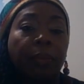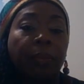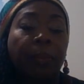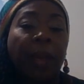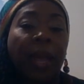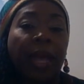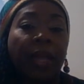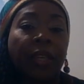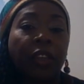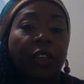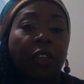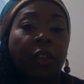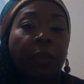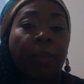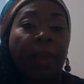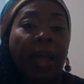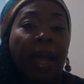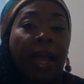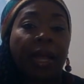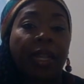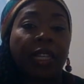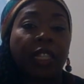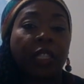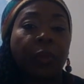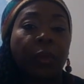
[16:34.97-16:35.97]
Pack your
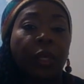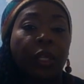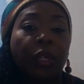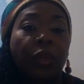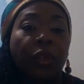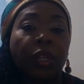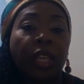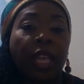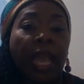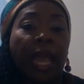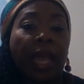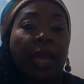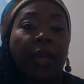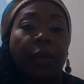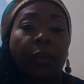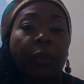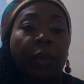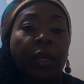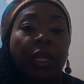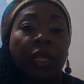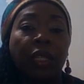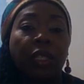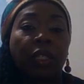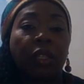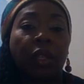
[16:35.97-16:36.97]
bags when you can,
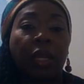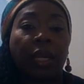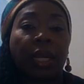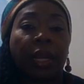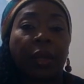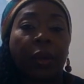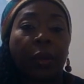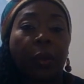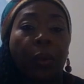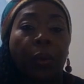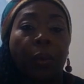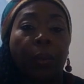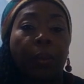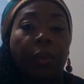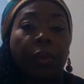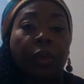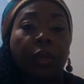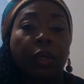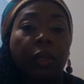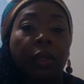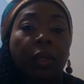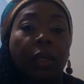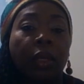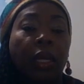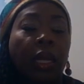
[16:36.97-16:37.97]
when he's not at
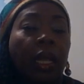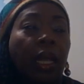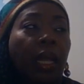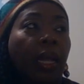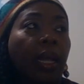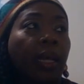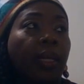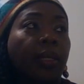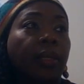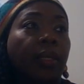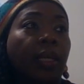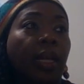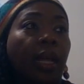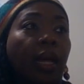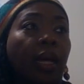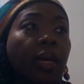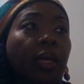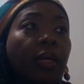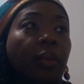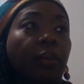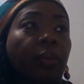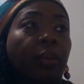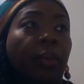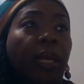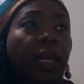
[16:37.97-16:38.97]
home, and
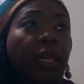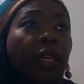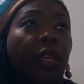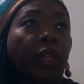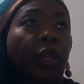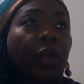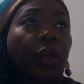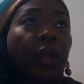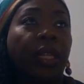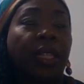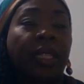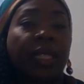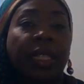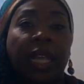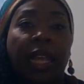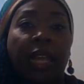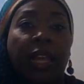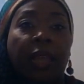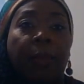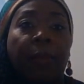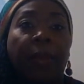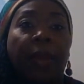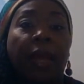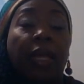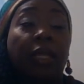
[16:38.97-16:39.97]
make your
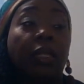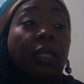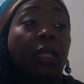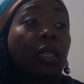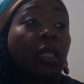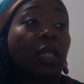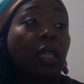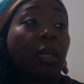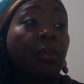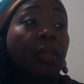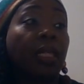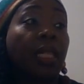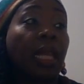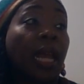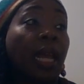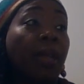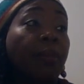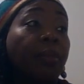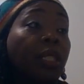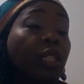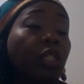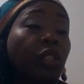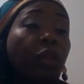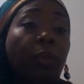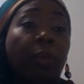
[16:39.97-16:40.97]
escape. And
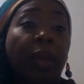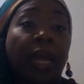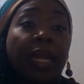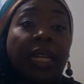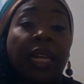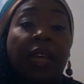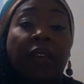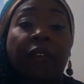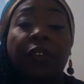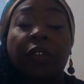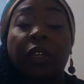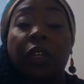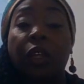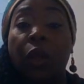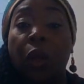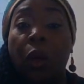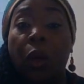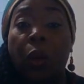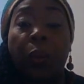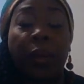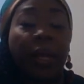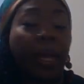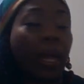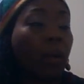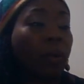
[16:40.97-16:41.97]
sometimes you might have to
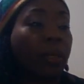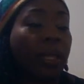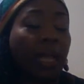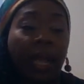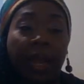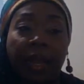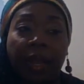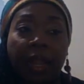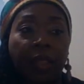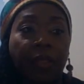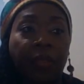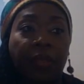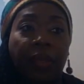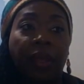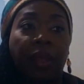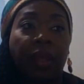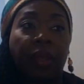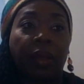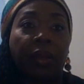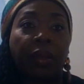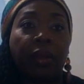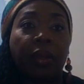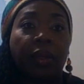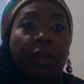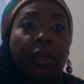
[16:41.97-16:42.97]
go without
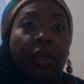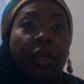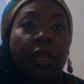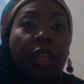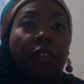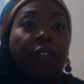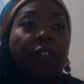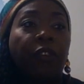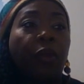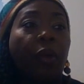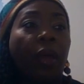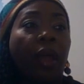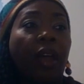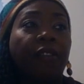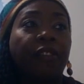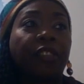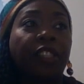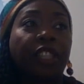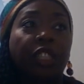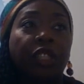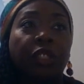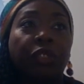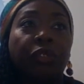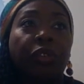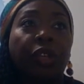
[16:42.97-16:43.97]
anything. If you have
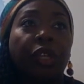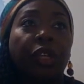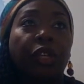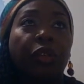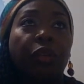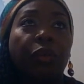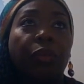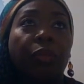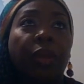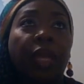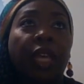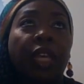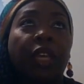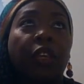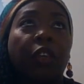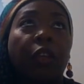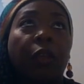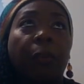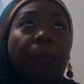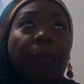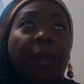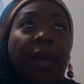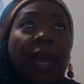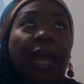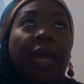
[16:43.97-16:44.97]
children, you make
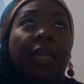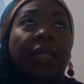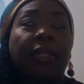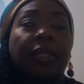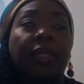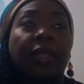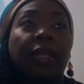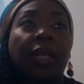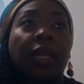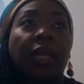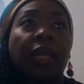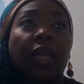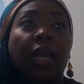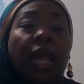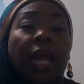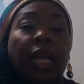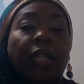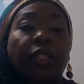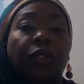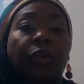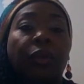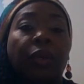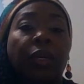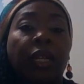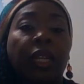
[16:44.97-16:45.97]
your plans
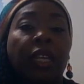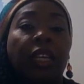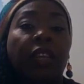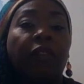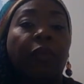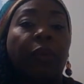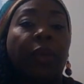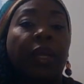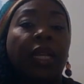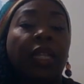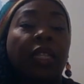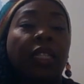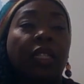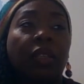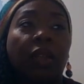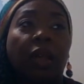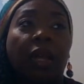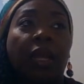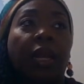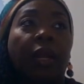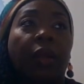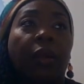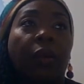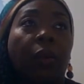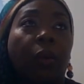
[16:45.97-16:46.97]
and you leave when he's
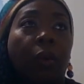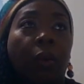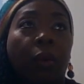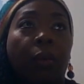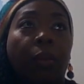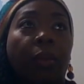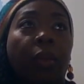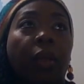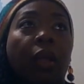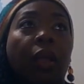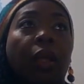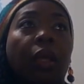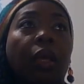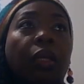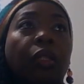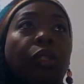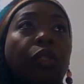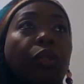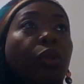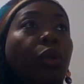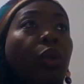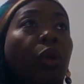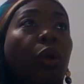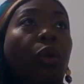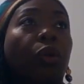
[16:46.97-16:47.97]
not at home.
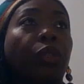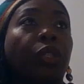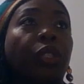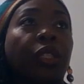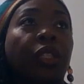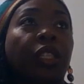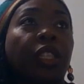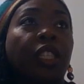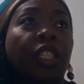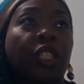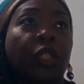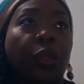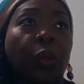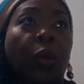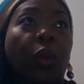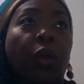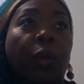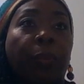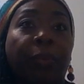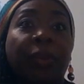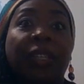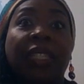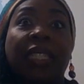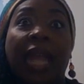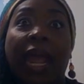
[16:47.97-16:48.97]
You go to the store,
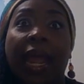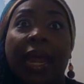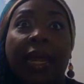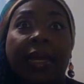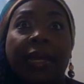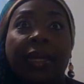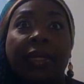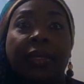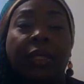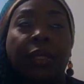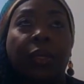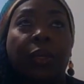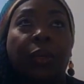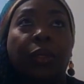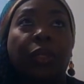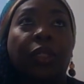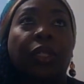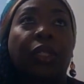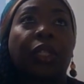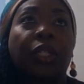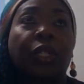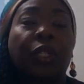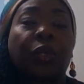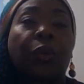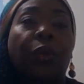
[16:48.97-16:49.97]
pretending to go to
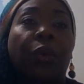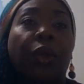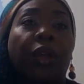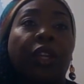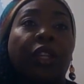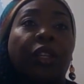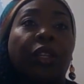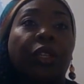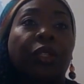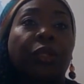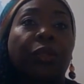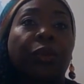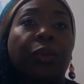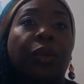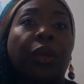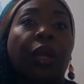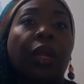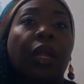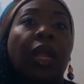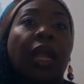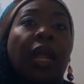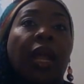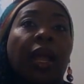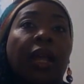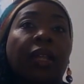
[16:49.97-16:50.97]
the
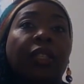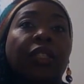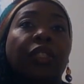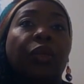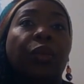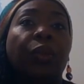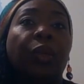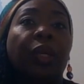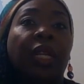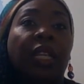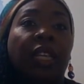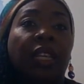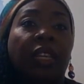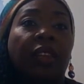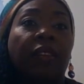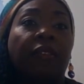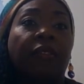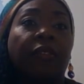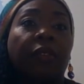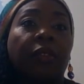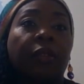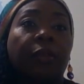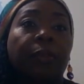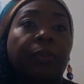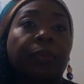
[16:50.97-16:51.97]
store and you
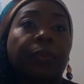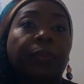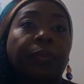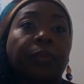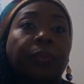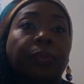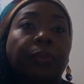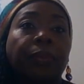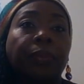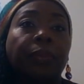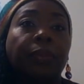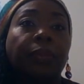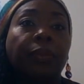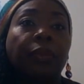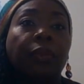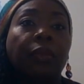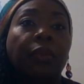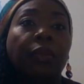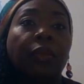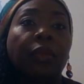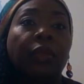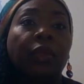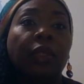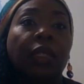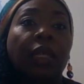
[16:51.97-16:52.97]
leave.
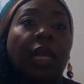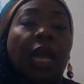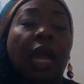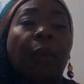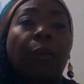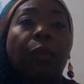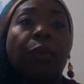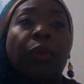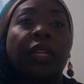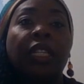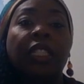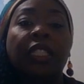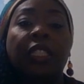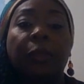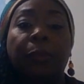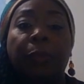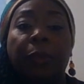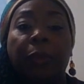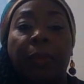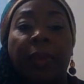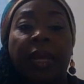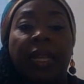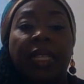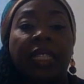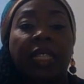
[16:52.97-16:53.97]
I'm willing to
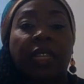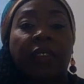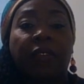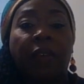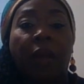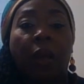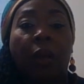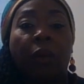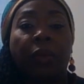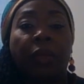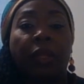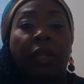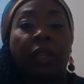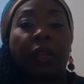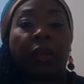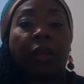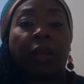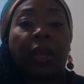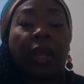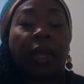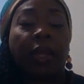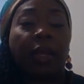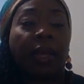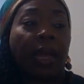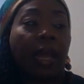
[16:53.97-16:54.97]
put myself out
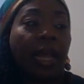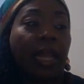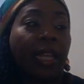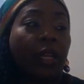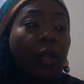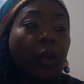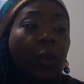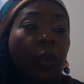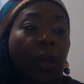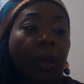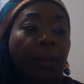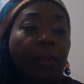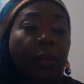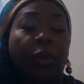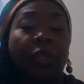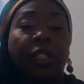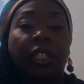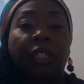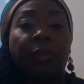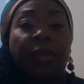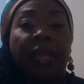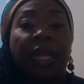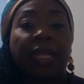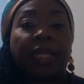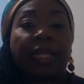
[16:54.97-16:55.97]
there, and I know I'm going
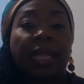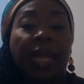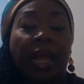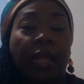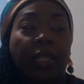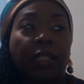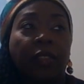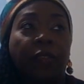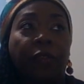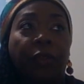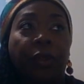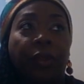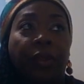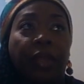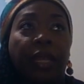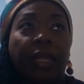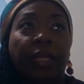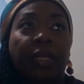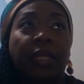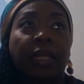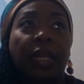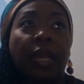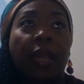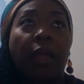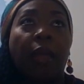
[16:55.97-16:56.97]
to be attacked for
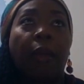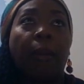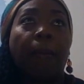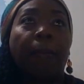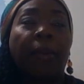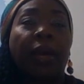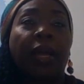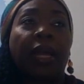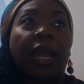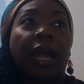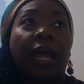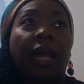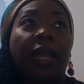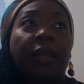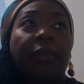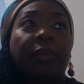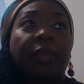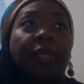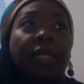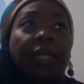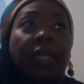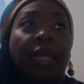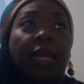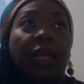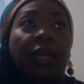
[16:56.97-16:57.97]
this, but I am
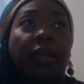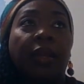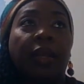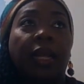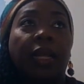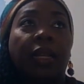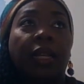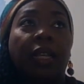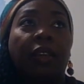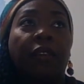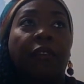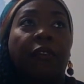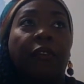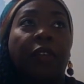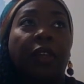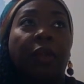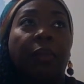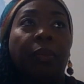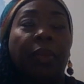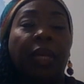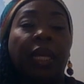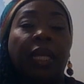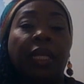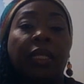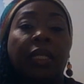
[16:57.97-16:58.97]
saying that if it
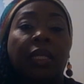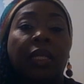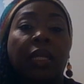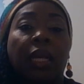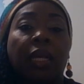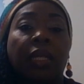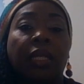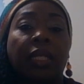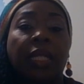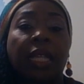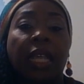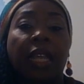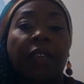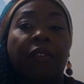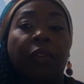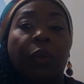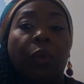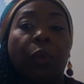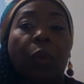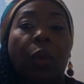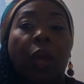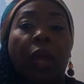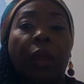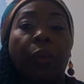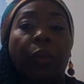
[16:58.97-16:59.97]
means
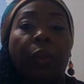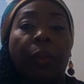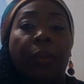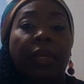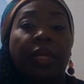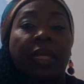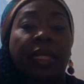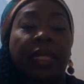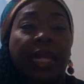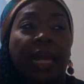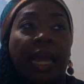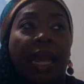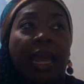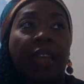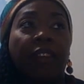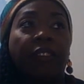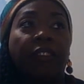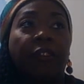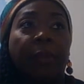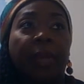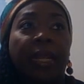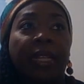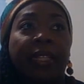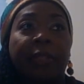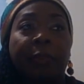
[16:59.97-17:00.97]
saving one woman's
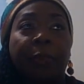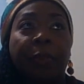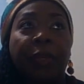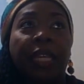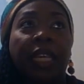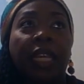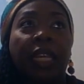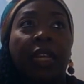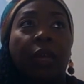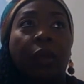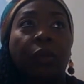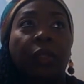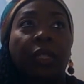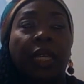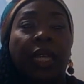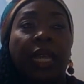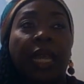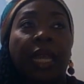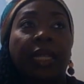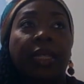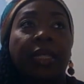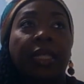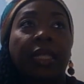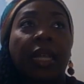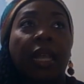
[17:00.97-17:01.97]
life by speaking out
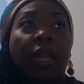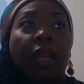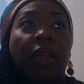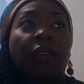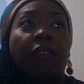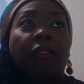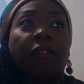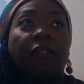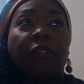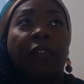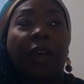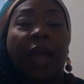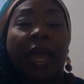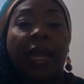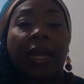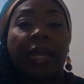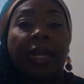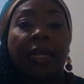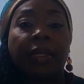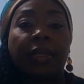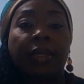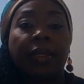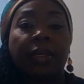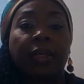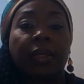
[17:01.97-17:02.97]
against
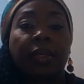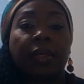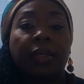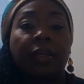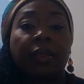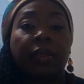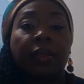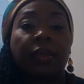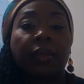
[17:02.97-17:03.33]
violence